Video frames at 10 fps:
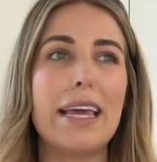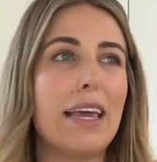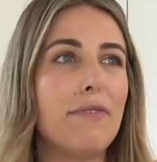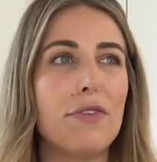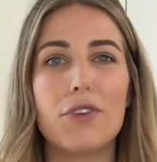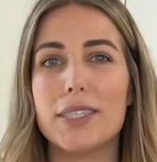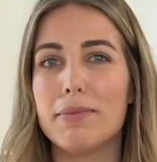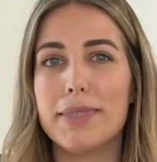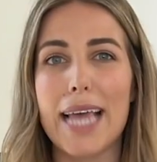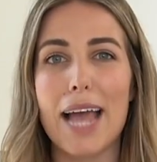If you've got
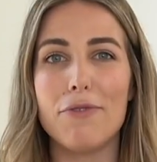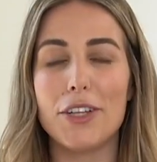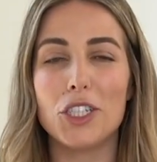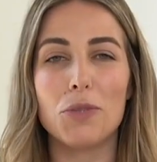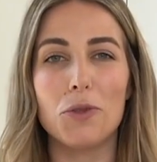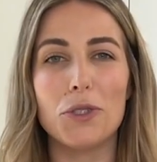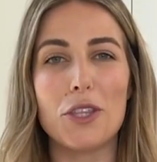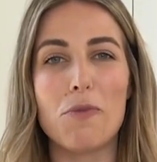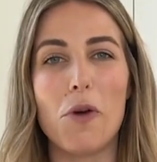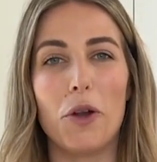some sad vegetables
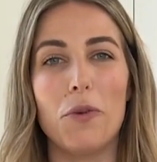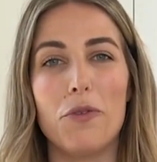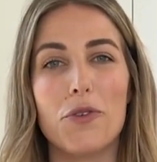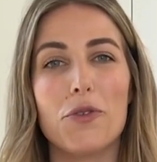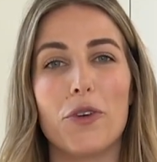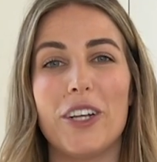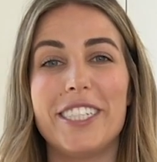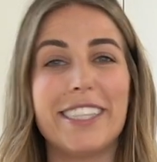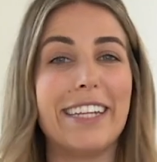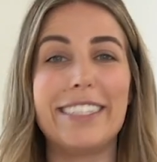at the bottom of your
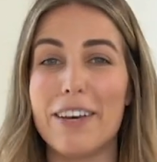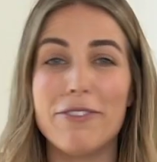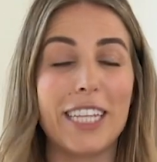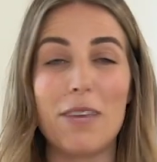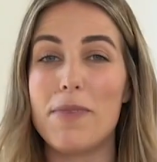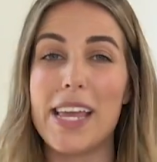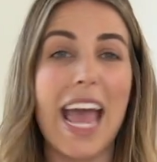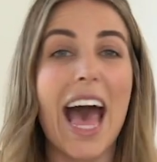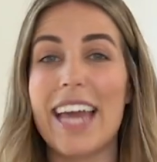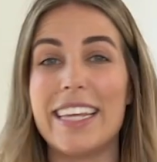fridge, then definitely
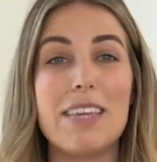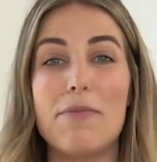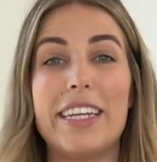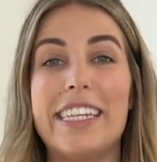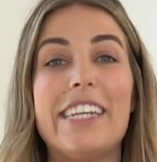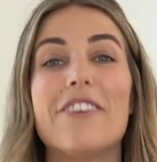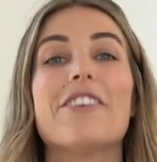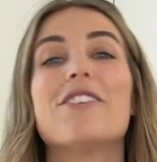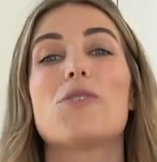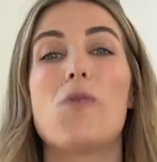be adding them in here
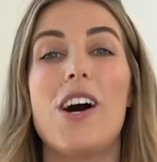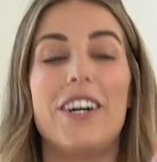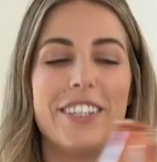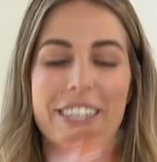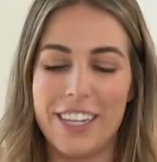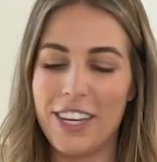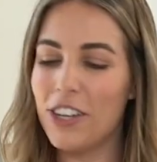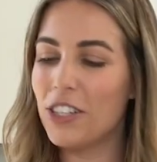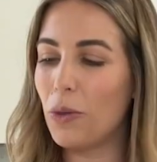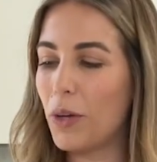as well.
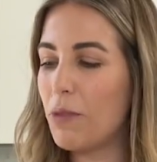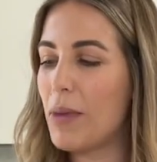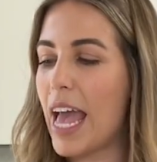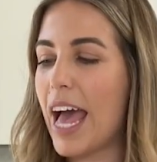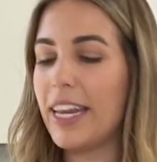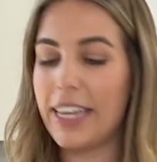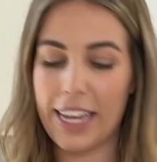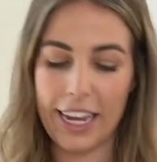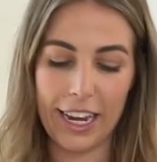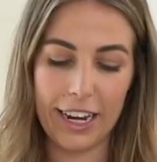So we're going to be
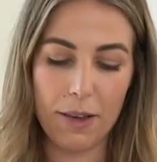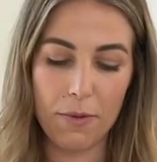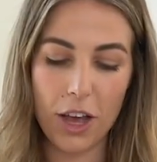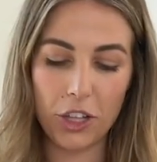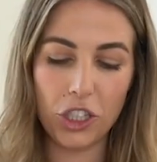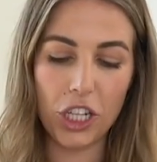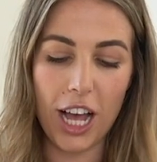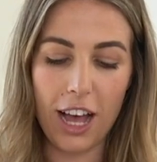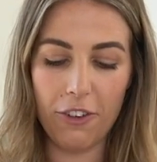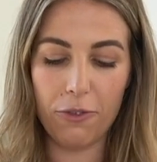adding in a
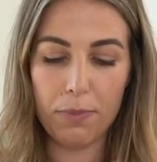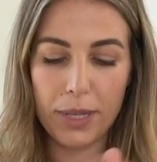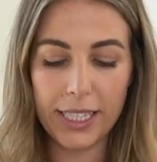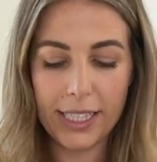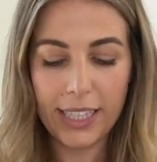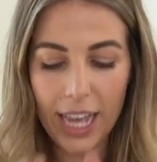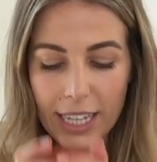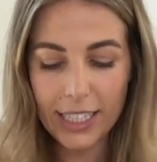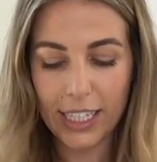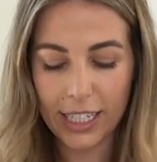jar of
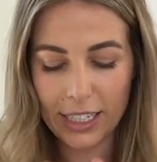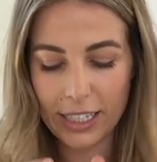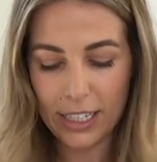passata.